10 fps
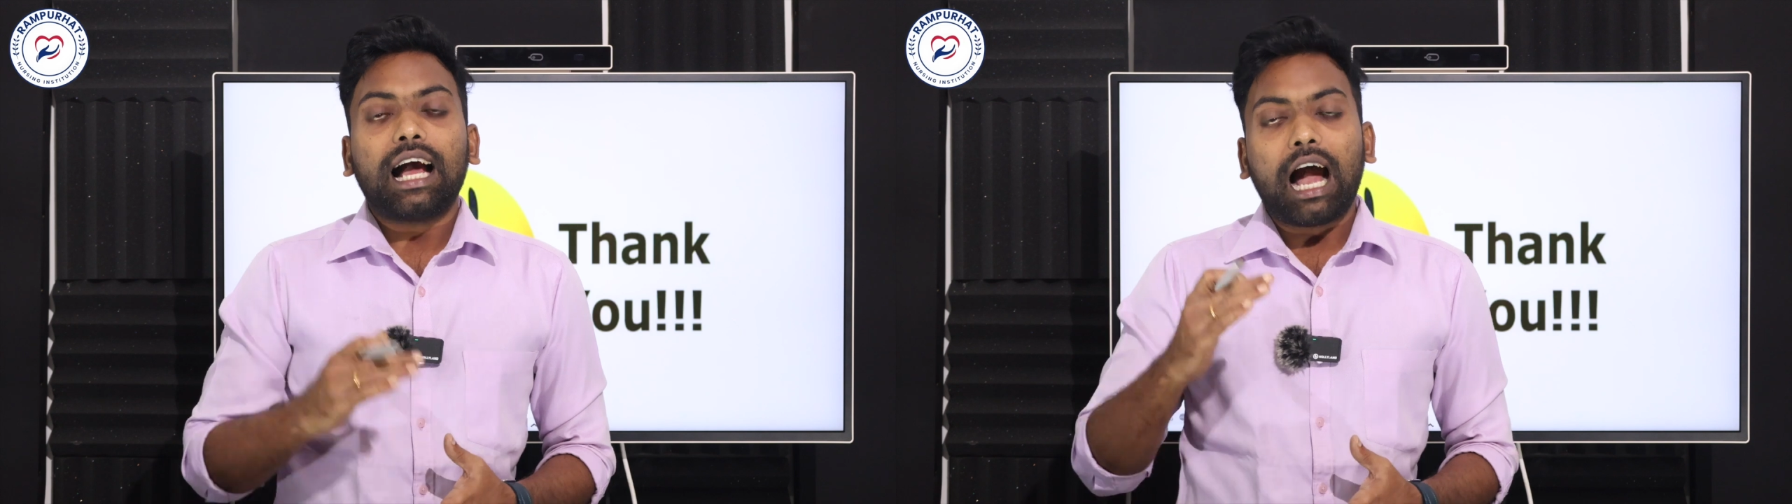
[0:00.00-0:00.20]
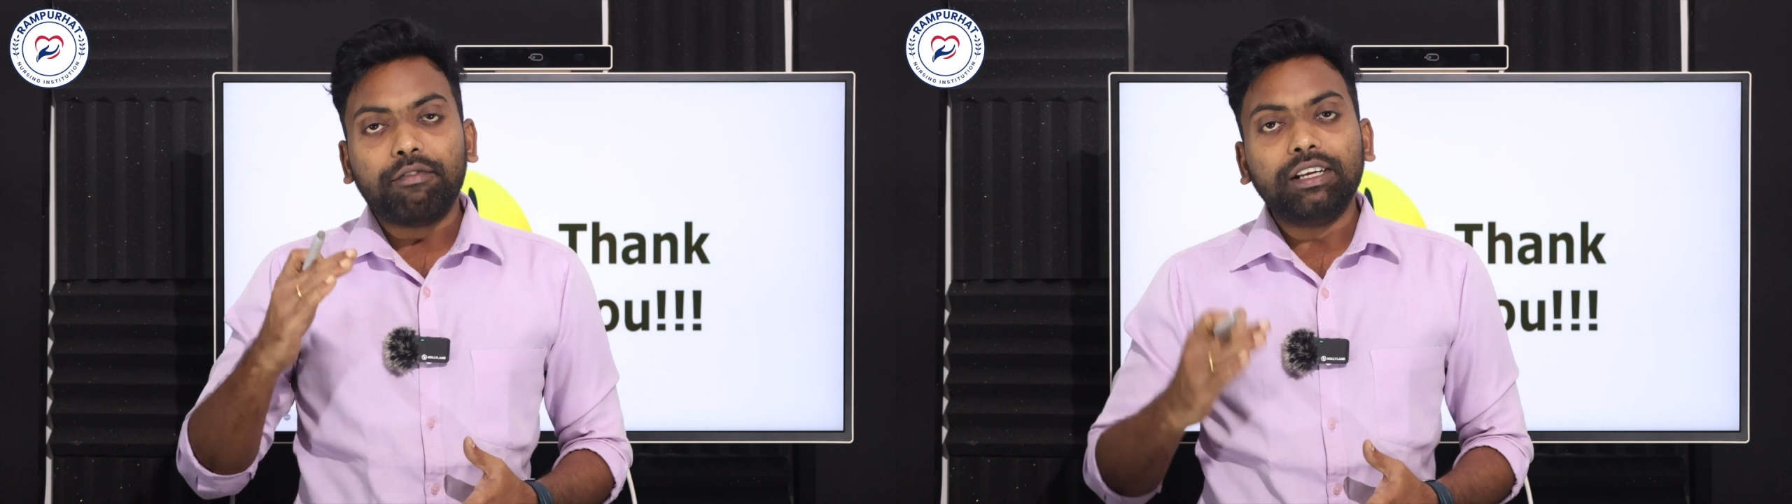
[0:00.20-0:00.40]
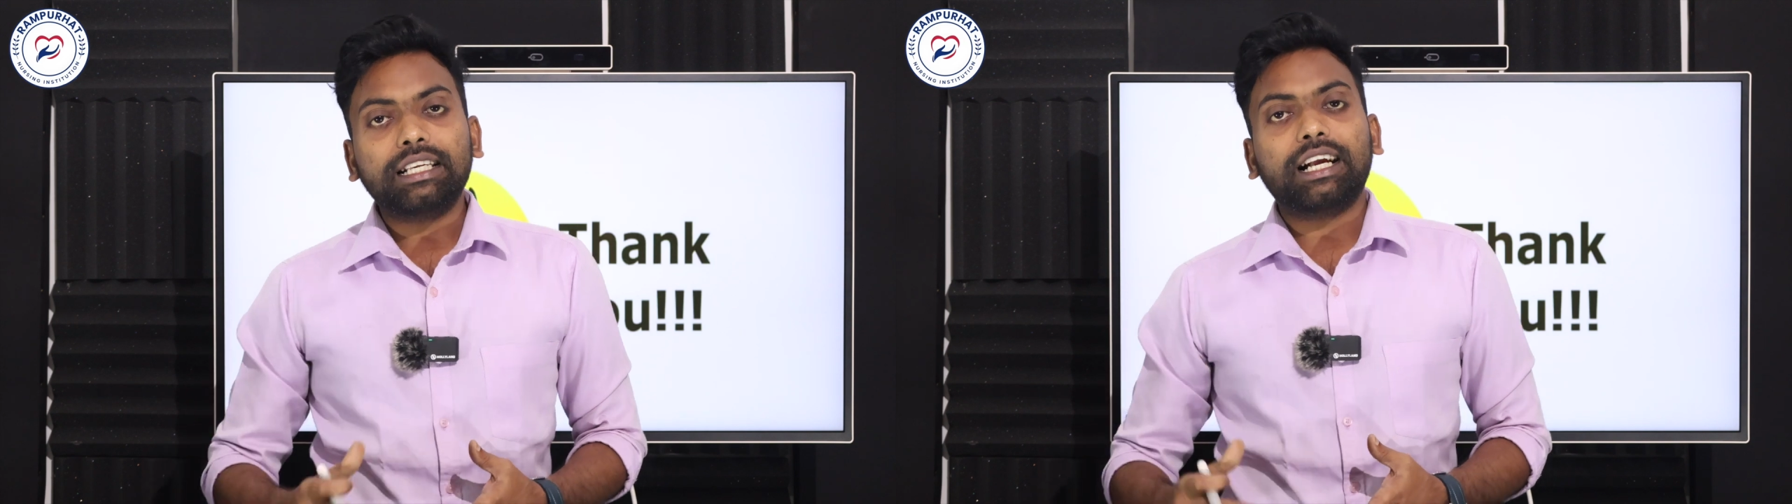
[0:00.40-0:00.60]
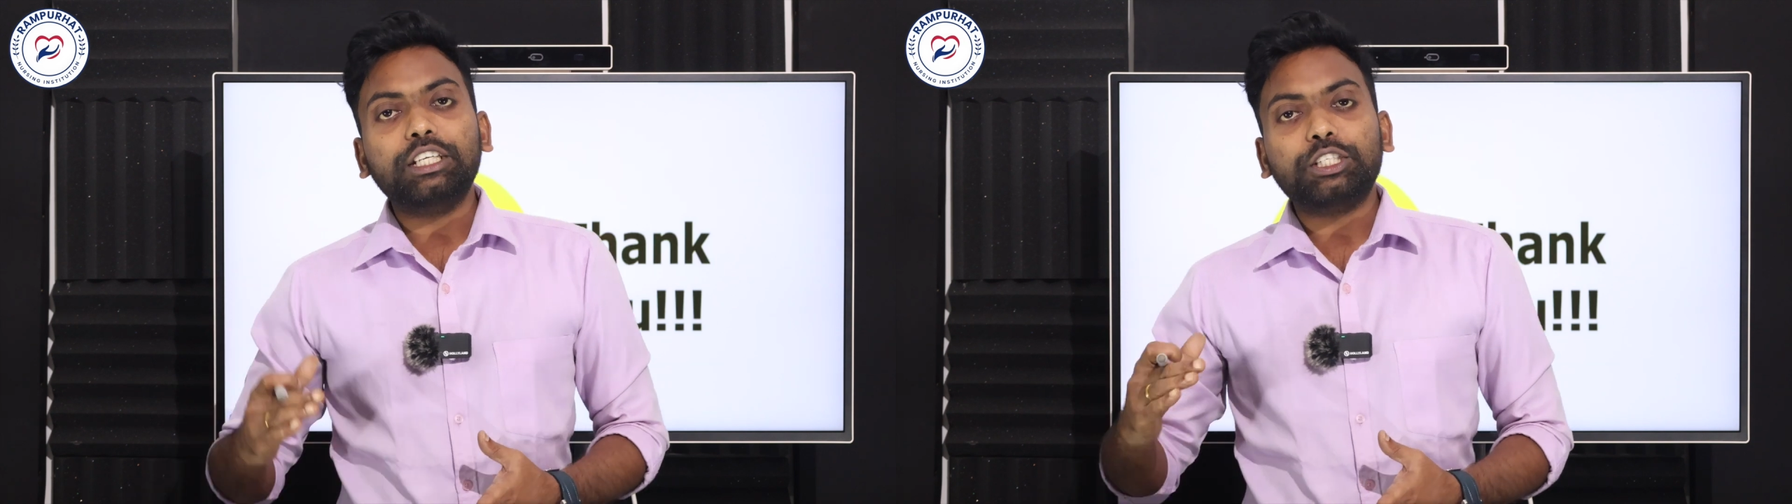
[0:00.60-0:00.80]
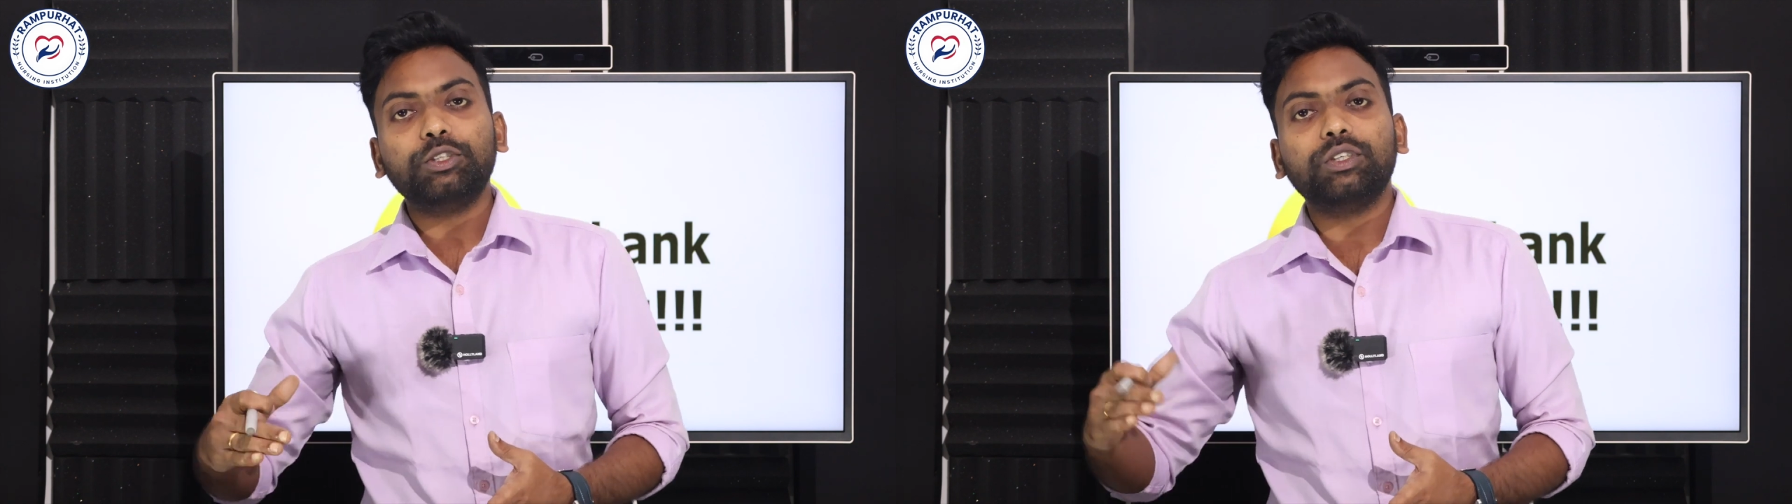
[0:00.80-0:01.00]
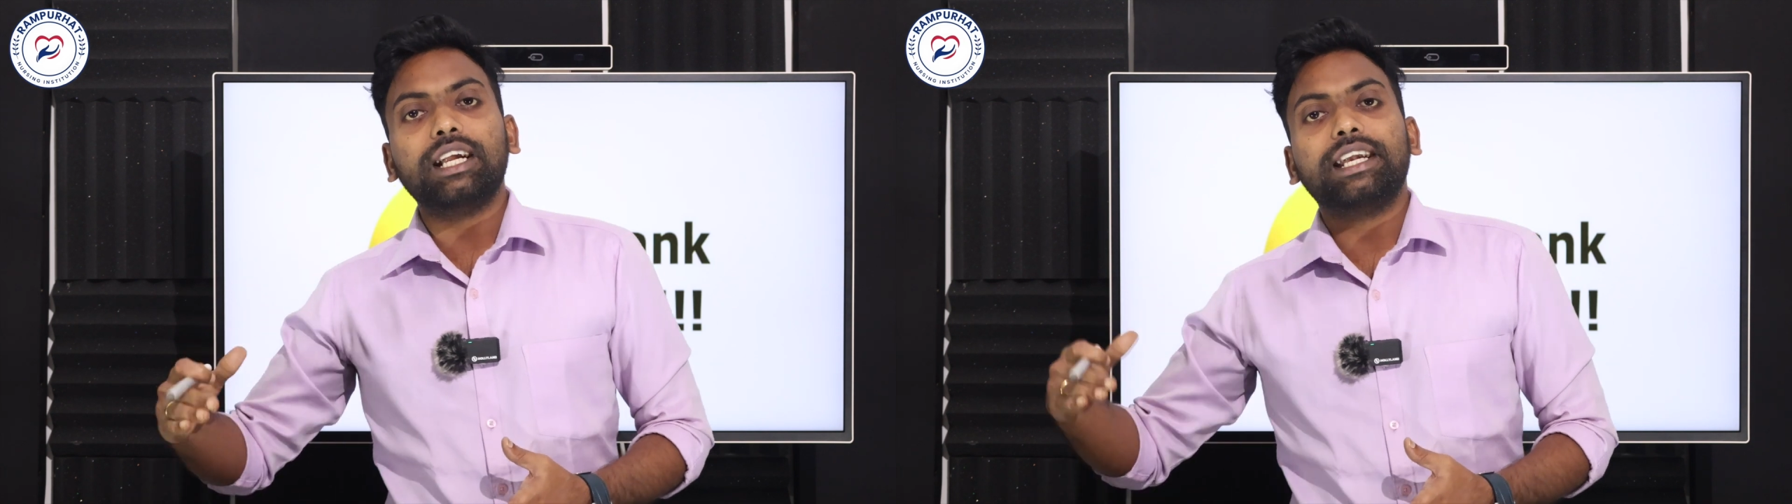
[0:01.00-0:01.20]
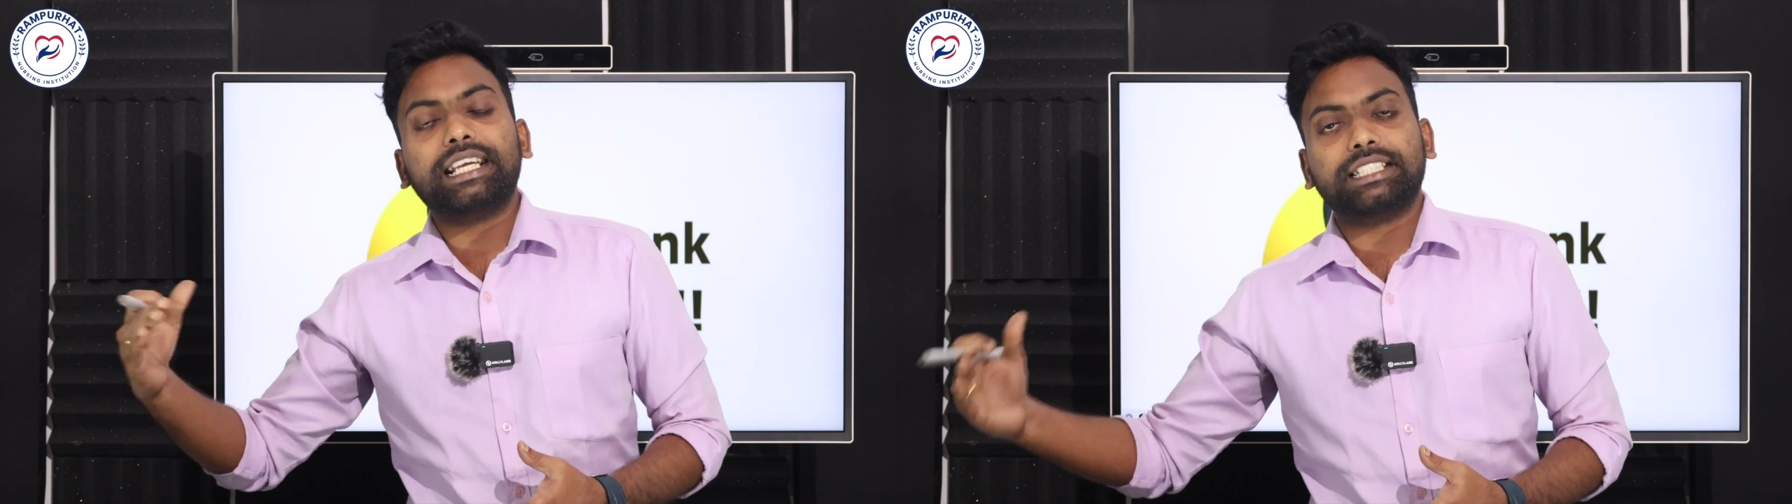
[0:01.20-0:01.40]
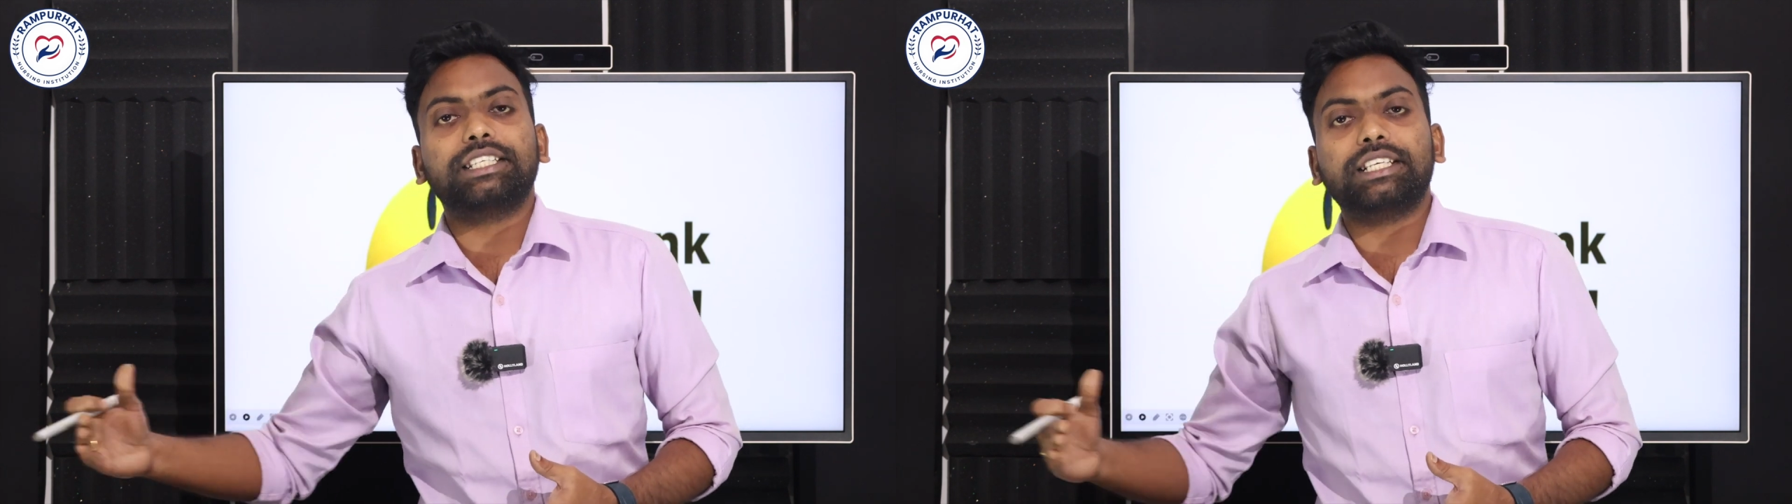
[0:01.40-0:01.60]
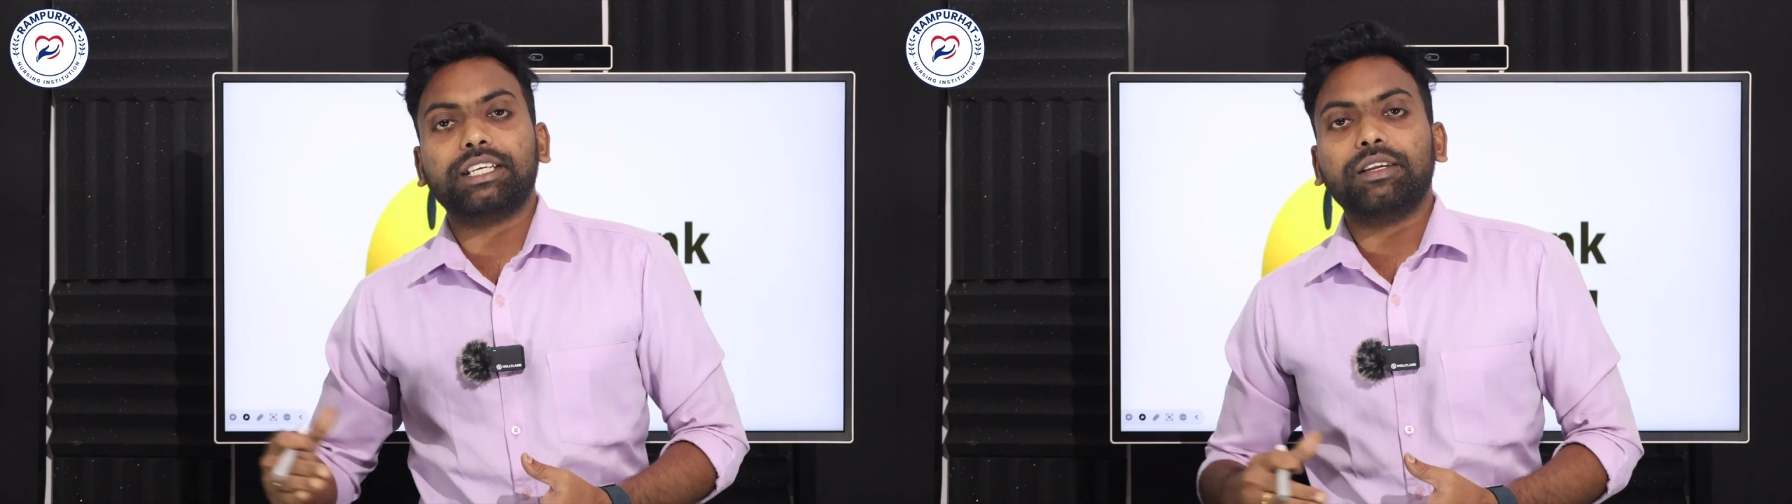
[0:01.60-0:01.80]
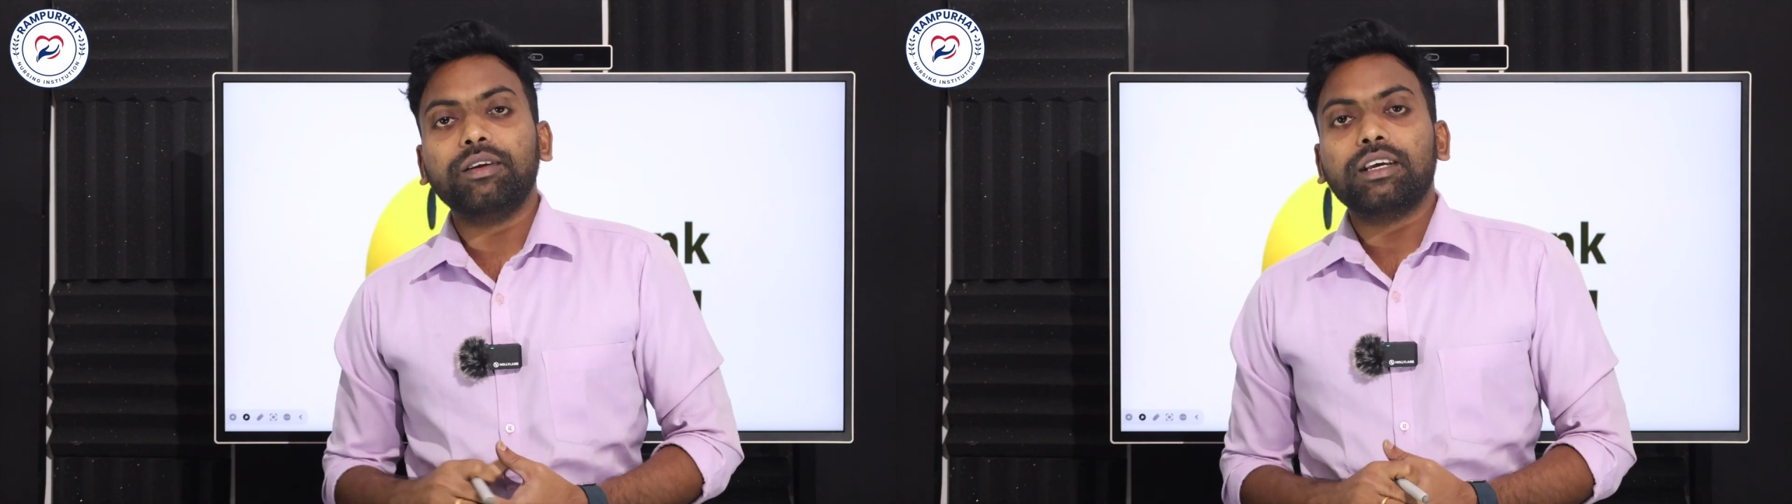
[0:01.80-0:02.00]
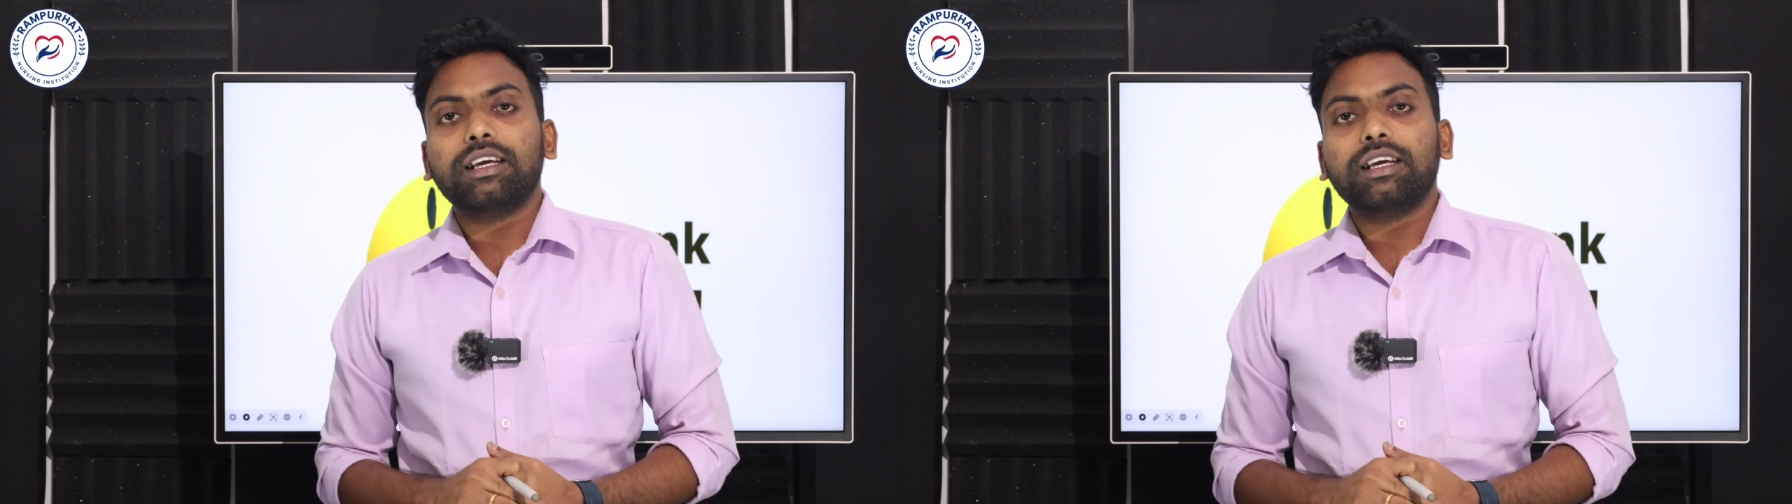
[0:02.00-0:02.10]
I will continue the next session